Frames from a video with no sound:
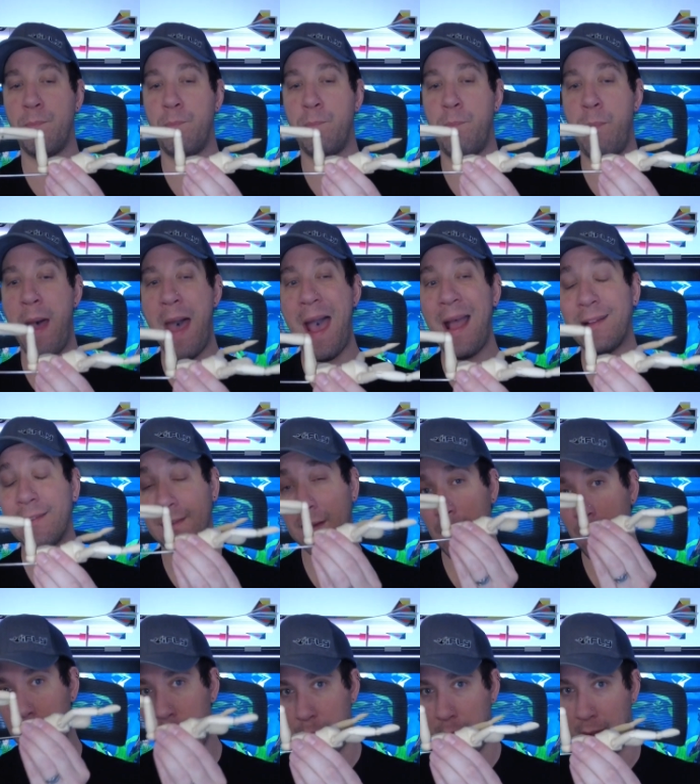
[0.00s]
back to
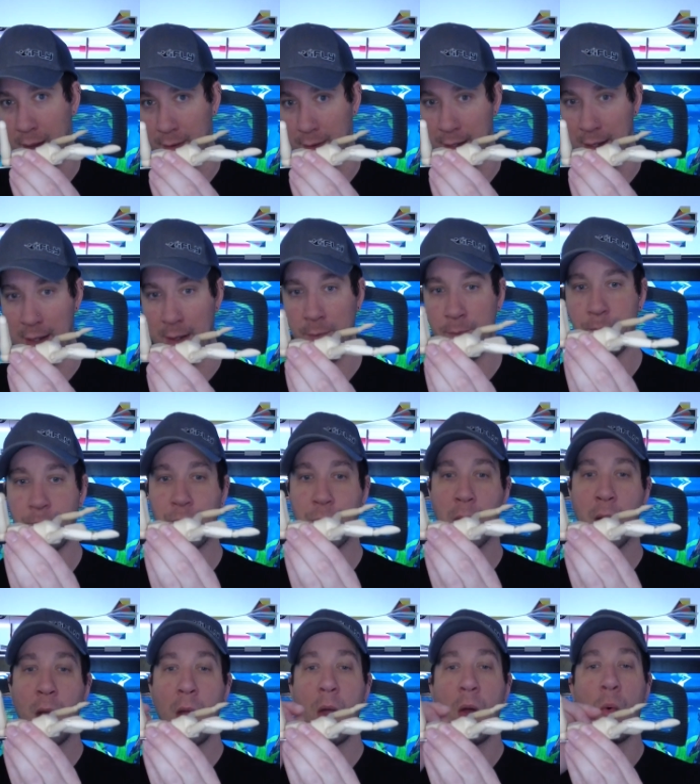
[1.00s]
belly,
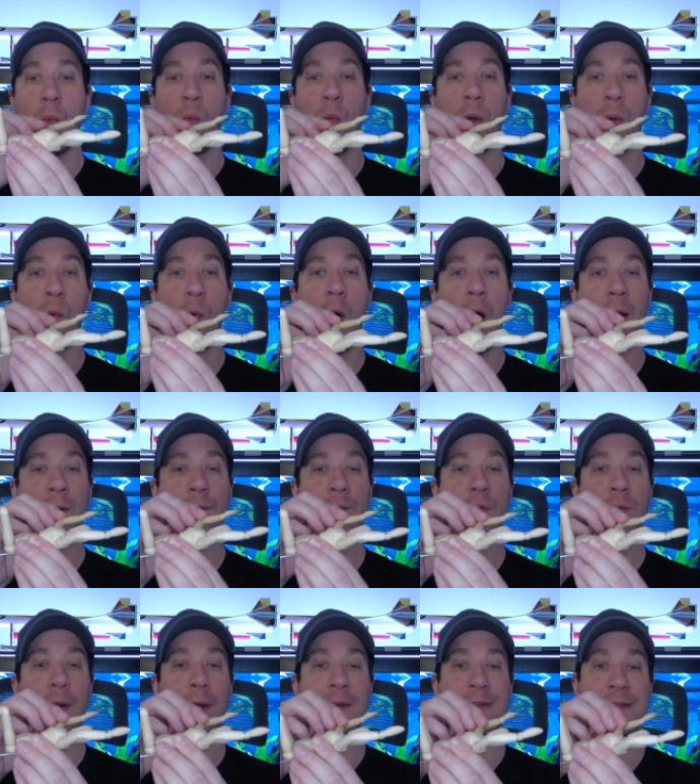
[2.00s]
we want
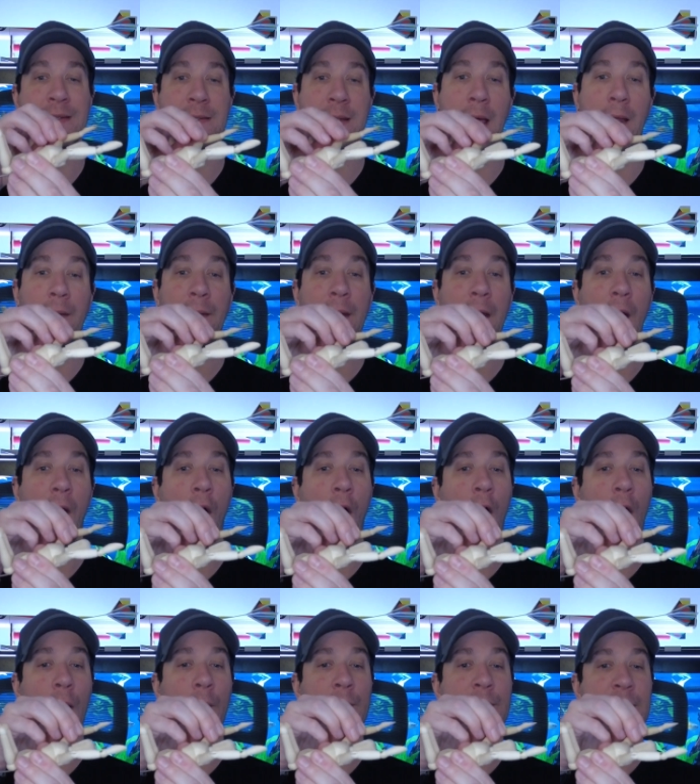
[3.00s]
to extend the
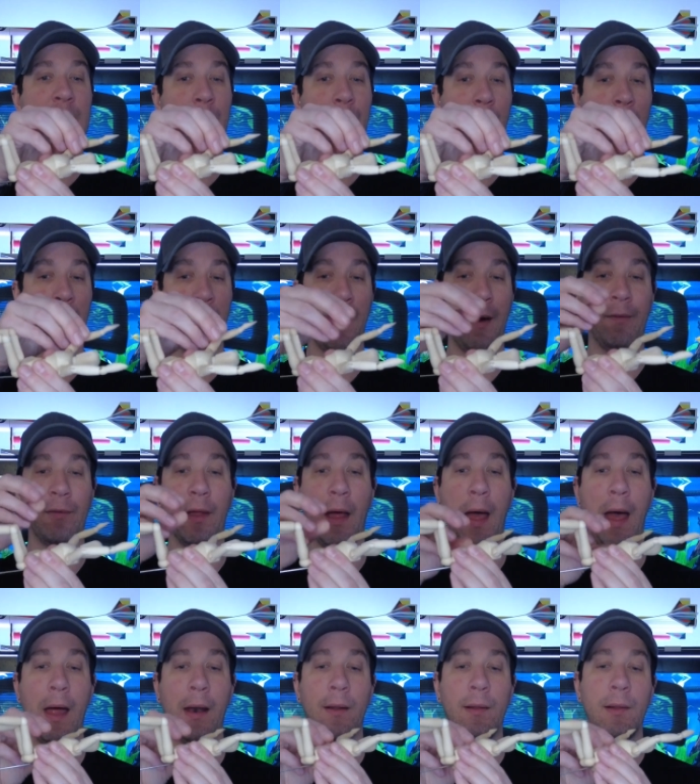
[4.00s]
arms up above the
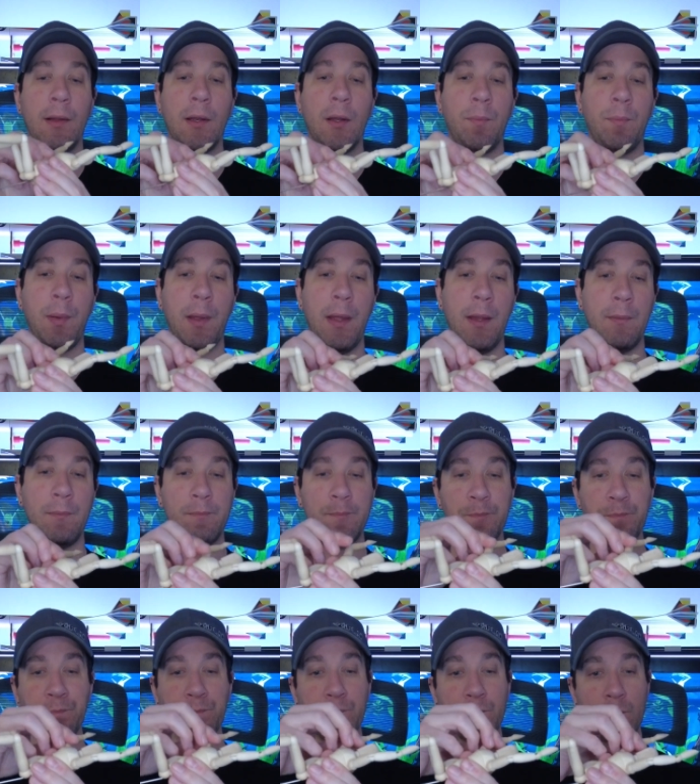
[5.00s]
head a little bit
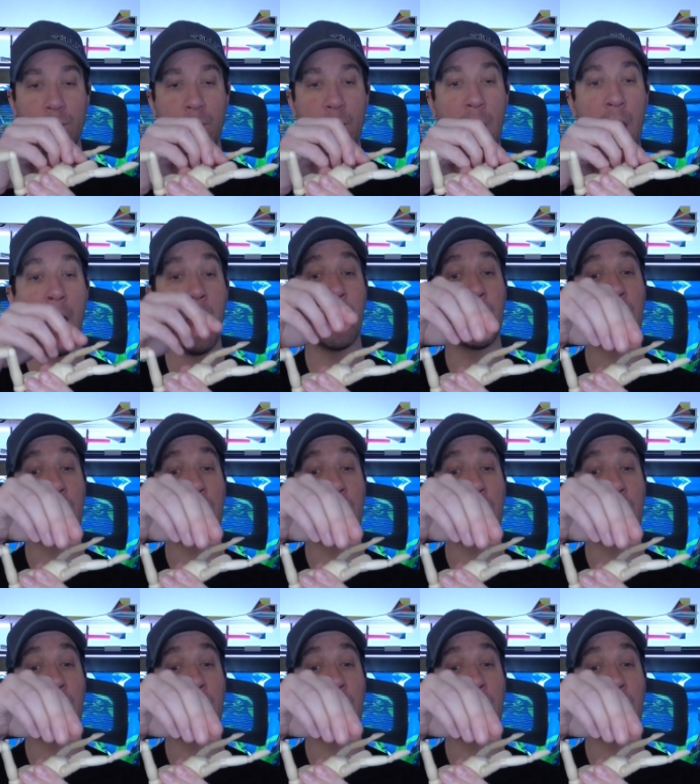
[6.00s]
and